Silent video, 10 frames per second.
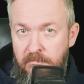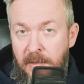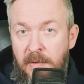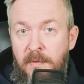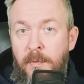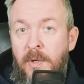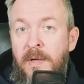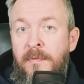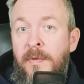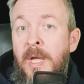And if you
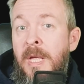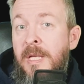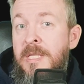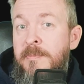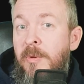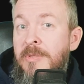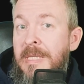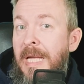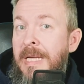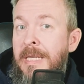have, it's
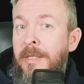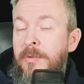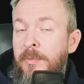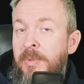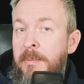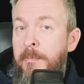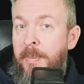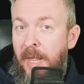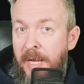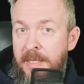most likely to be
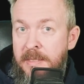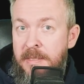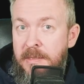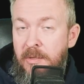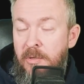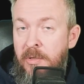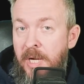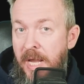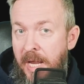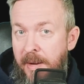Plex
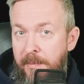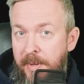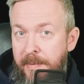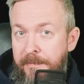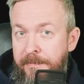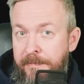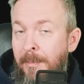or Emby.